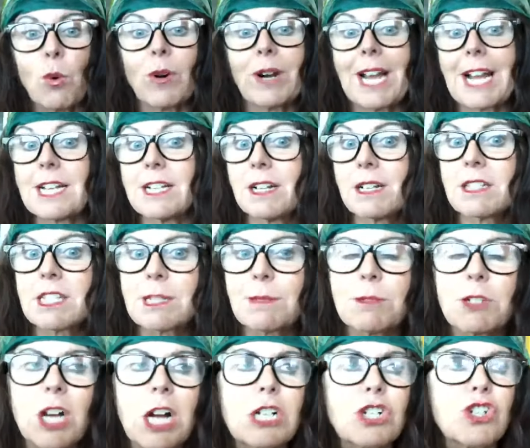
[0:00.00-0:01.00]
more. And I'd done
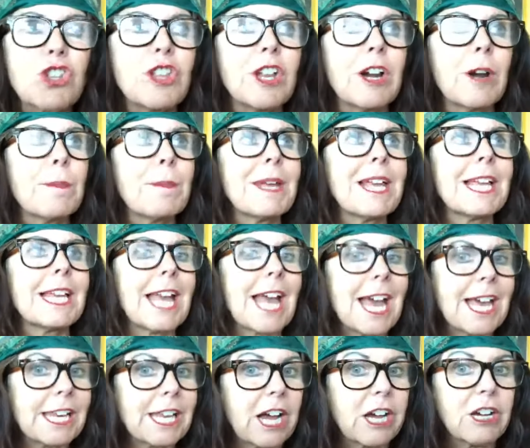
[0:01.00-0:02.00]
some touch therapy and
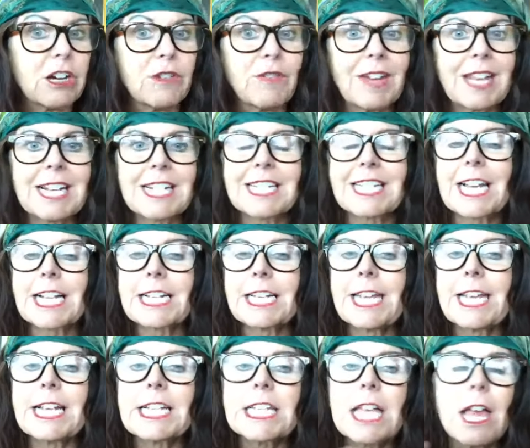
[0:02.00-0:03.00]
had Ayurvedic
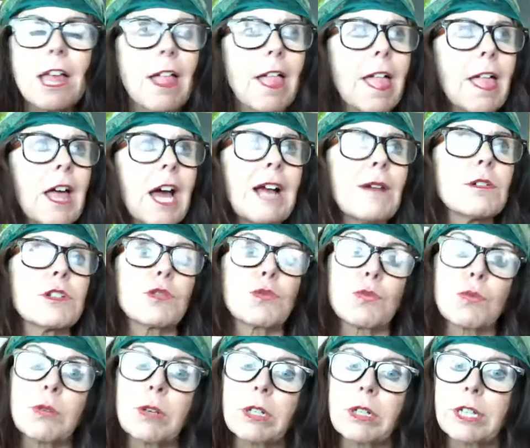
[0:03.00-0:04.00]
techniques. I was
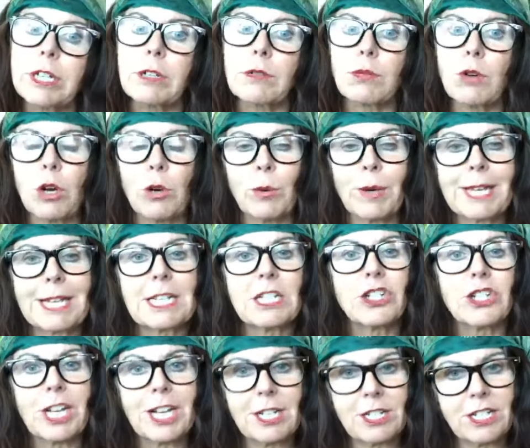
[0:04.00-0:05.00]
really growing and
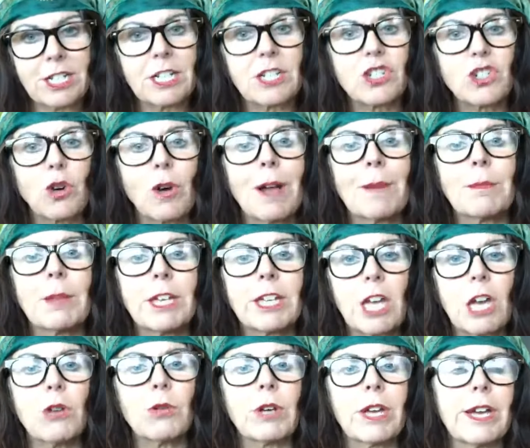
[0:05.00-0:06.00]
changing. So I'm
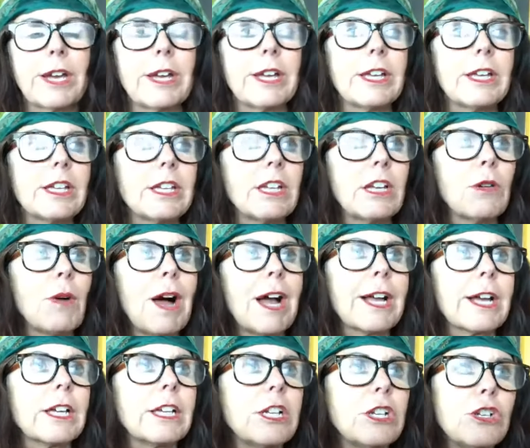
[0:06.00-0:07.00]
like, okay,
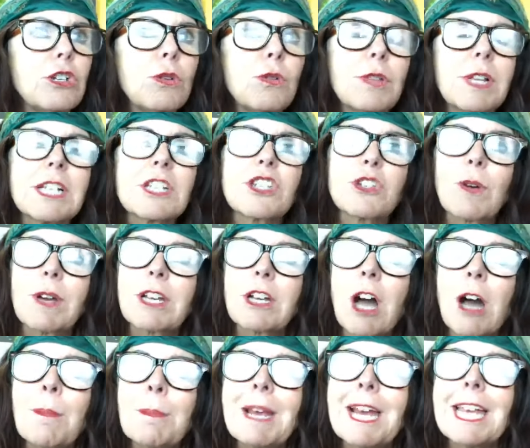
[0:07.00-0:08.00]
I'm going to do this. So I
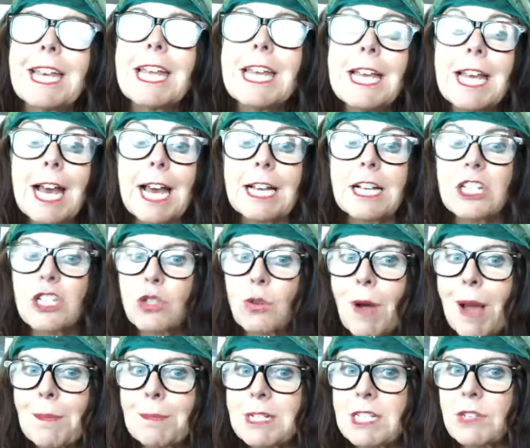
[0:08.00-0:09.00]
come in, and
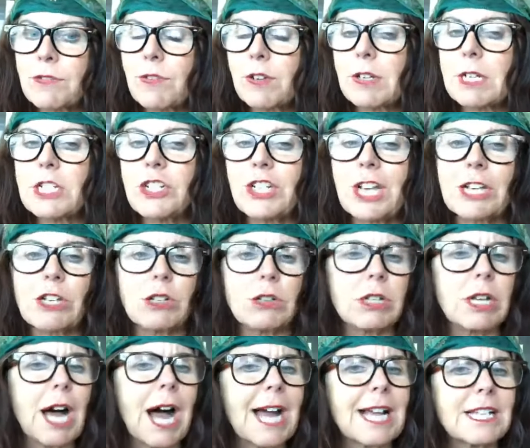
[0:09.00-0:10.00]
Swami is a very
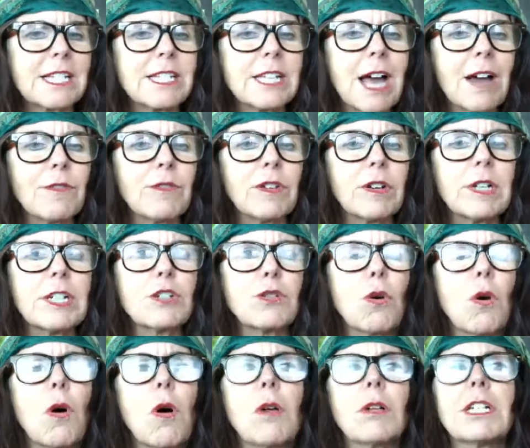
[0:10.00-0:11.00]
gentle guy. He's not very
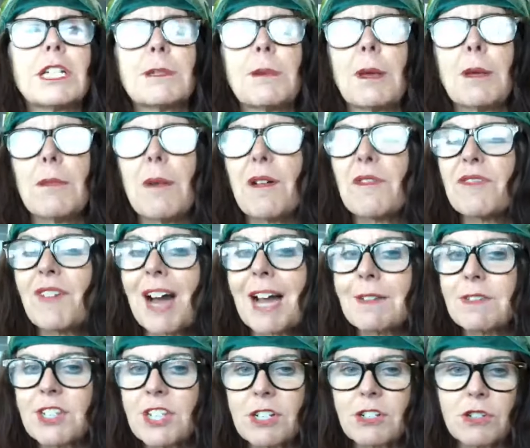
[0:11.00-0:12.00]
tall. He's maybe about
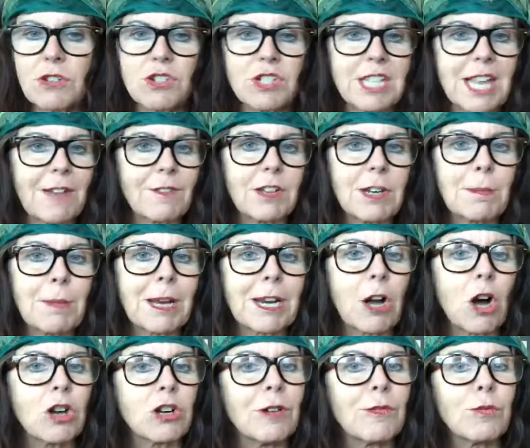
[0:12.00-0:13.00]
5, 6, or 7, about
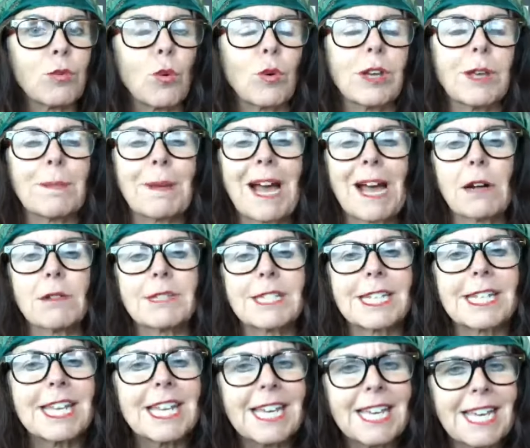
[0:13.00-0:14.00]
140 pounds.
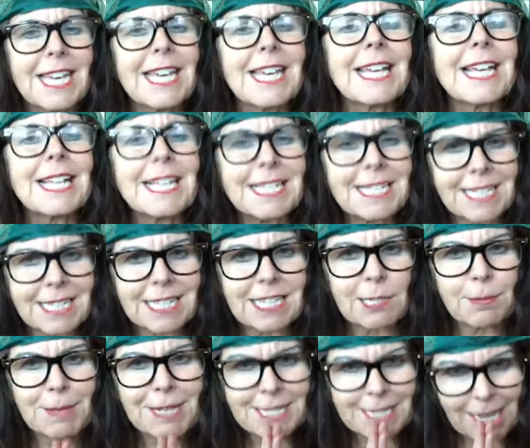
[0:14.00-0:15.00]
And he
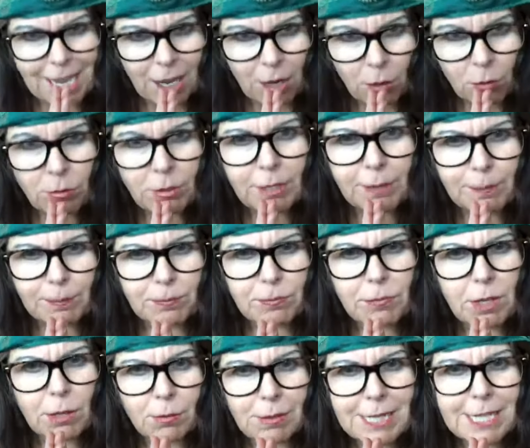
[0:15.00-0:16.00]
sits me down,
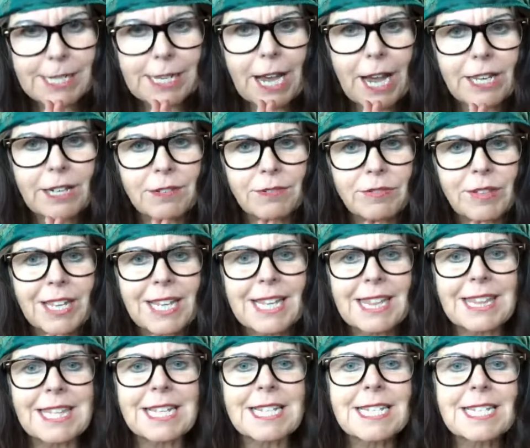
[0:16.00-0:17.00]
and, he's kind of
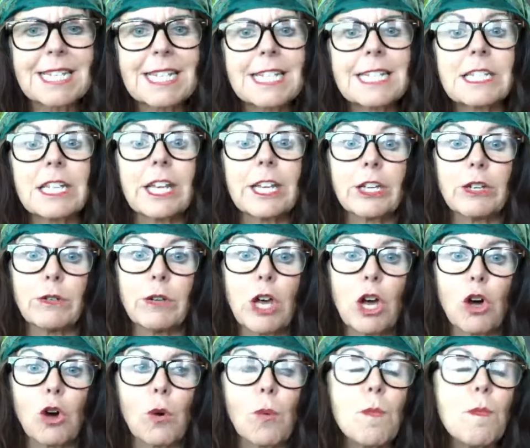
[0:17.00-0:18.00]
like this. And he's like,
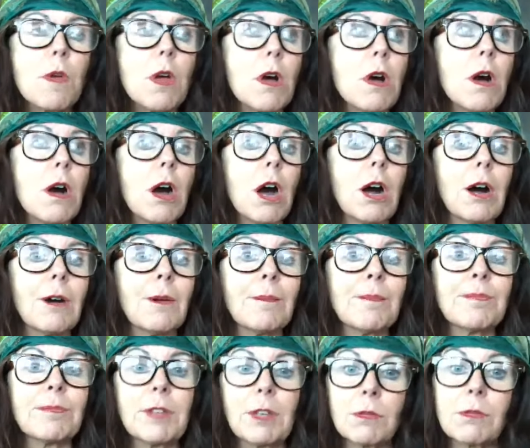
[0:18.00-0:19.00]

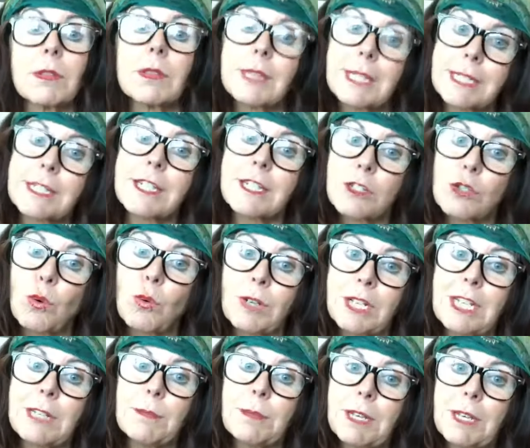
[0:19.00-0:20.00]
this is
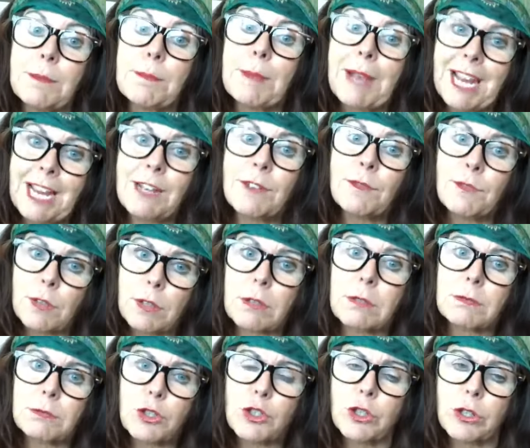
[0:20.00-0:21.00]
going to be
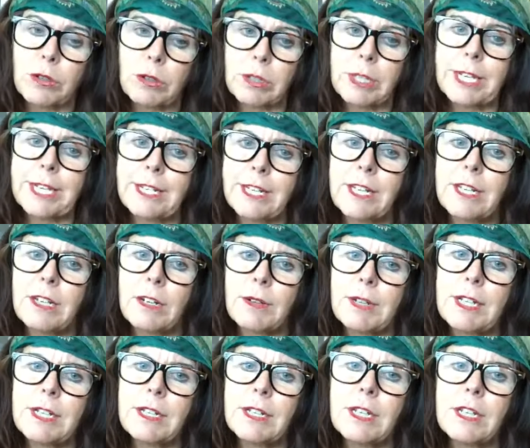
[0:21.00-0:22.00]
painful, Shirley. And
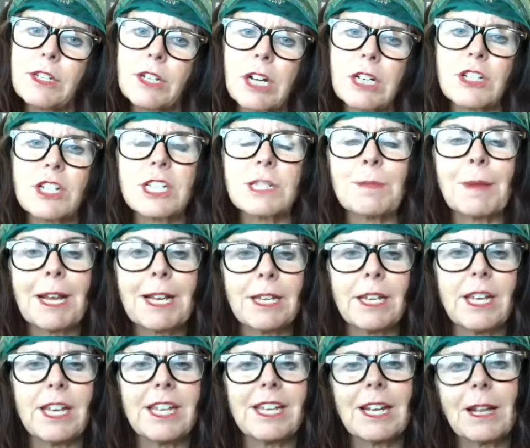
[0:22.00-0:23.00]
he touches my
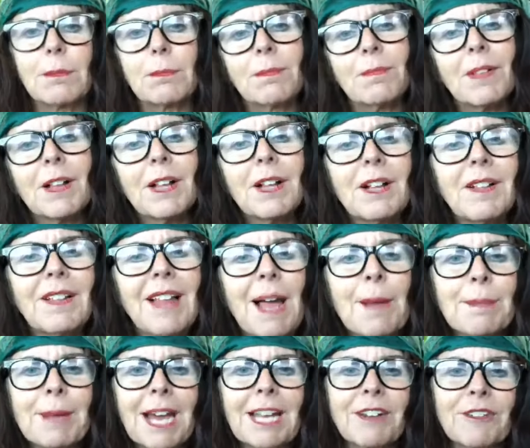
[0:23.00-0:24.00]
knee, and
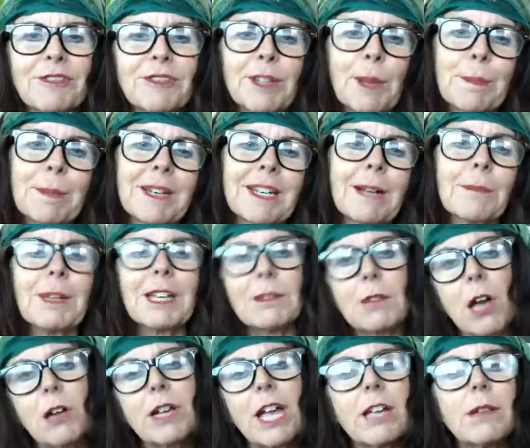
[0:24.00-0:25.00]
I'm kind of flippant. I'm
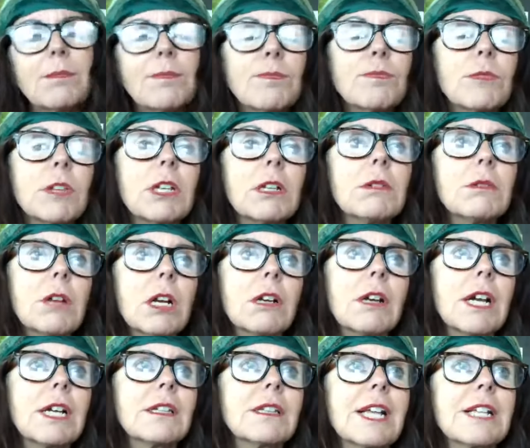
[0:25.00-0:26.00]
like, okay, yeah, all
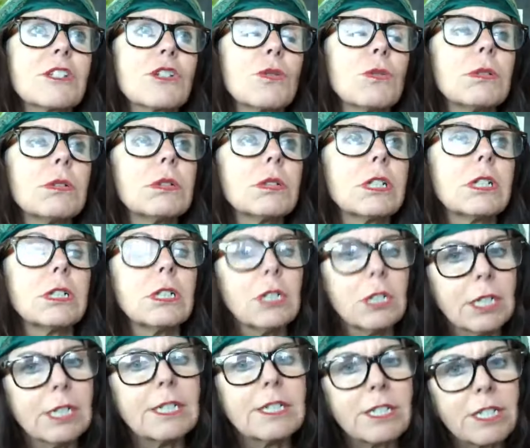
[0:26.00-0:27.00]
right, that's cool. And
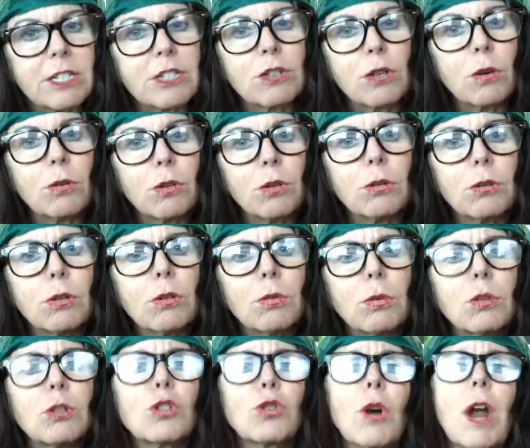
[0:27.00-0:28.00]
he says, no, you
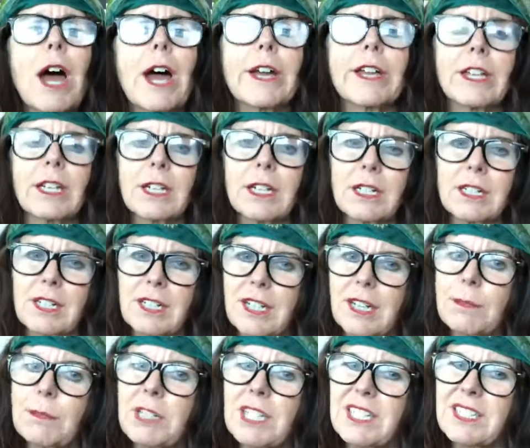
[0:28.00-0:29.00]
will cry.
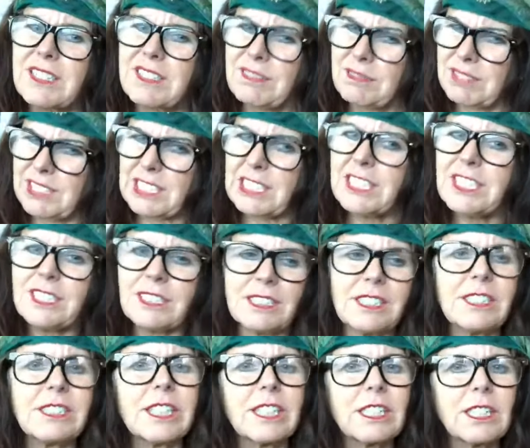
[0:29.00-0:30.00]
And I'm like, really?
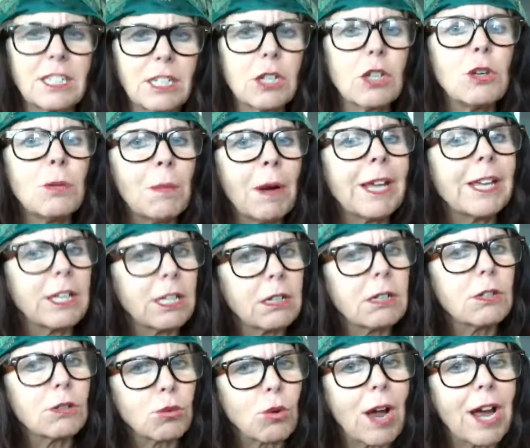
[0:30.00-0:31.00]
And he's like, you might
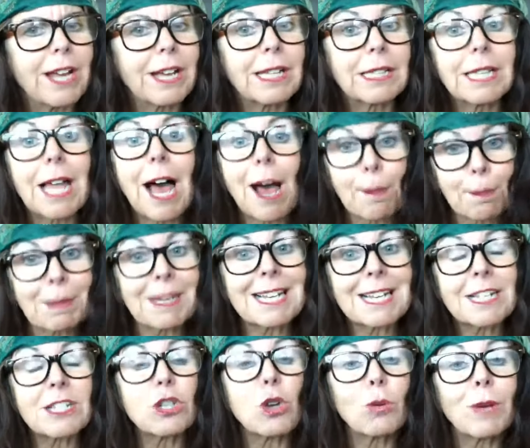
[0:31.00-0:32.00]
cry a lot, but
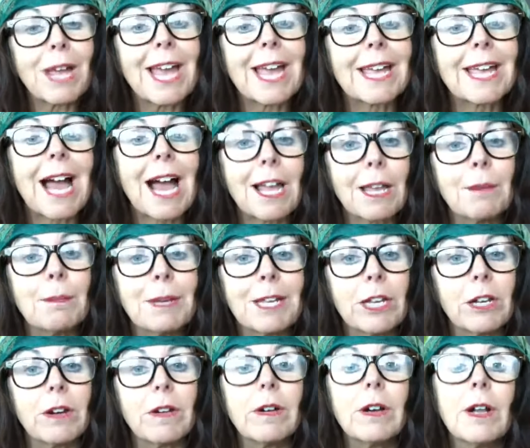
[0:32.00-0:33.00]
it is okay. I am
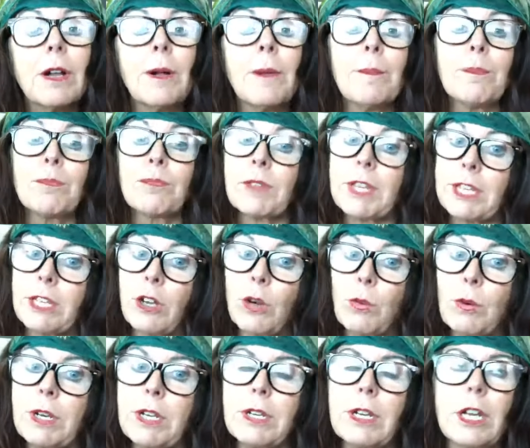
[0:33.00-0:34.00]
here,
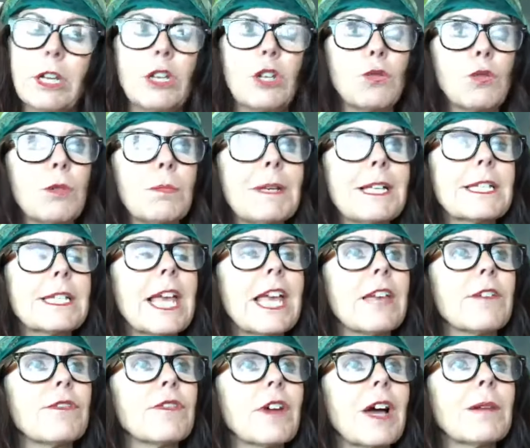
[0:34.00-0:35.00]
and you will be
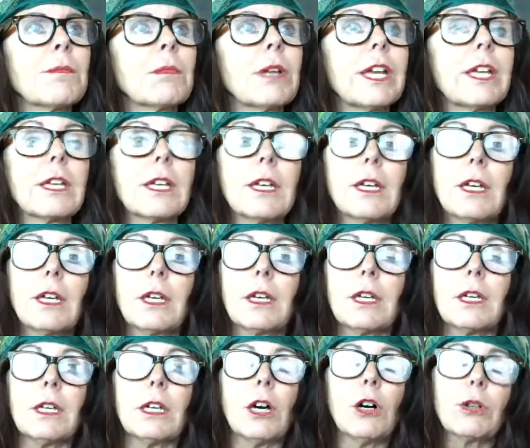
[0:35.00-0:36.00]
safe. I'm like,
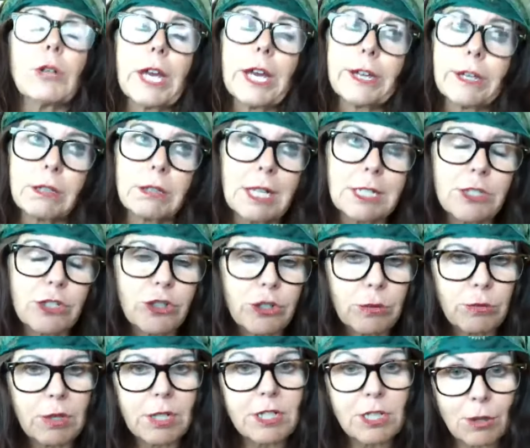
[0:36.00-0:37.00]
okay, let's
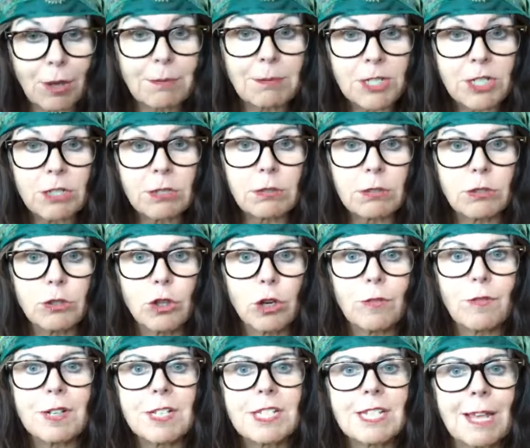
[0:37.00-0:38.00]
do this. So I'm still
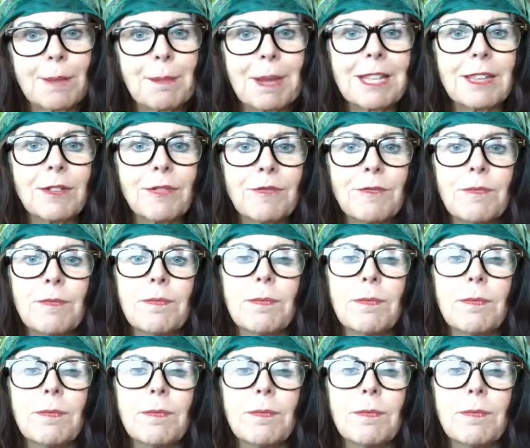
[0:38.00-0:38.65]
nervous. I made the